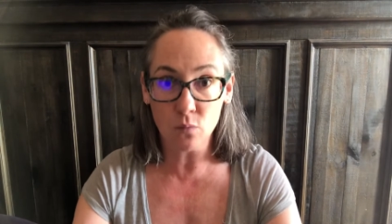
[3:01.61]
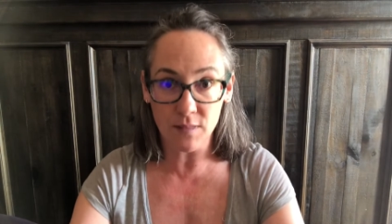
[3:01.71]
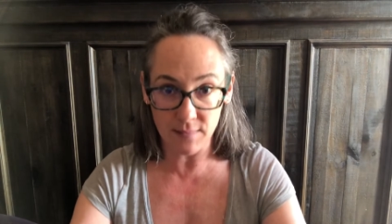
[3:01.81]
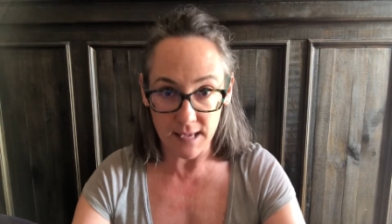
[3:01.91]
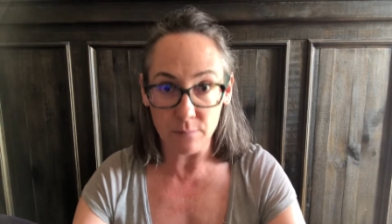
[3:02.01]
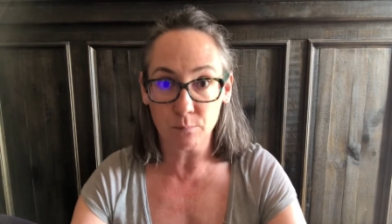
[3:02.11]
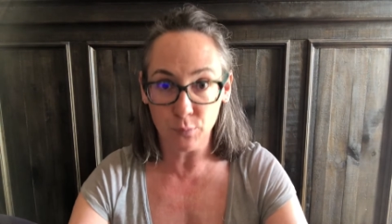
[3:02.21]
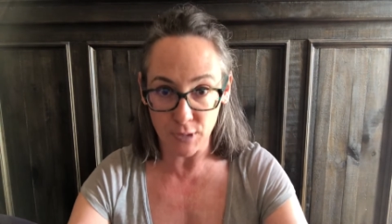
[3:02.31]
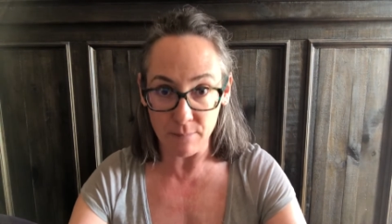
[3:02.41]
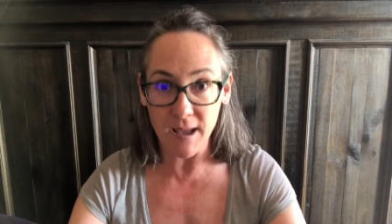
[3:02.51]
with like
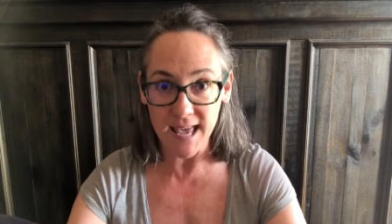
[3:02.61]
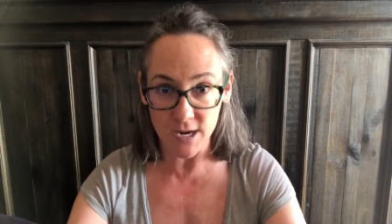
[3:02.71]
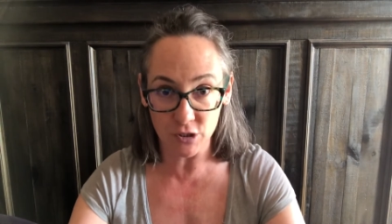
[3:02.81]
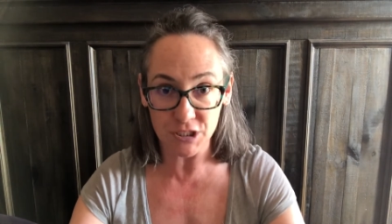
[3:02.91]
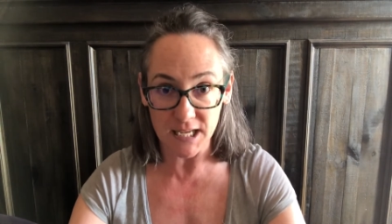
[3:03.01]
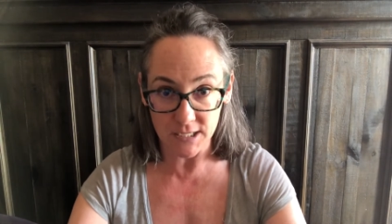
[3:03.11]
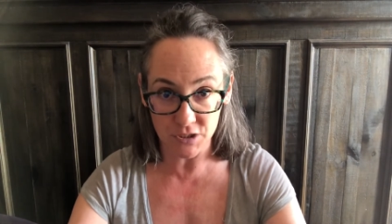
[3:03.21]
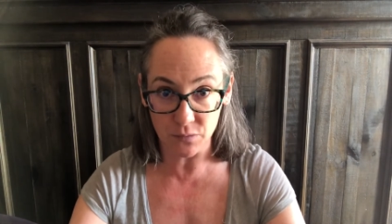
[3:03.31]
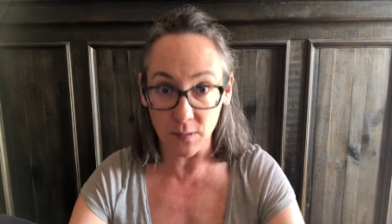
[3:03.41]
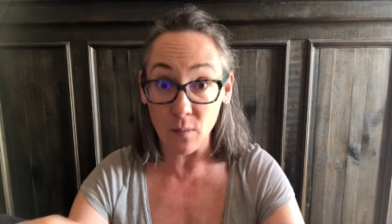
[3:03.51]
putting my energy
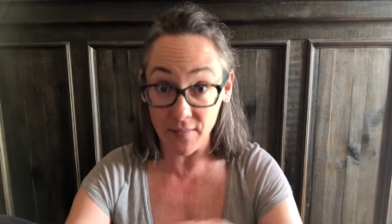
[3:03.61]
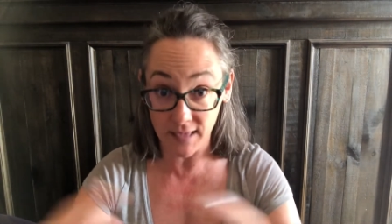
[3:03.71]
into it while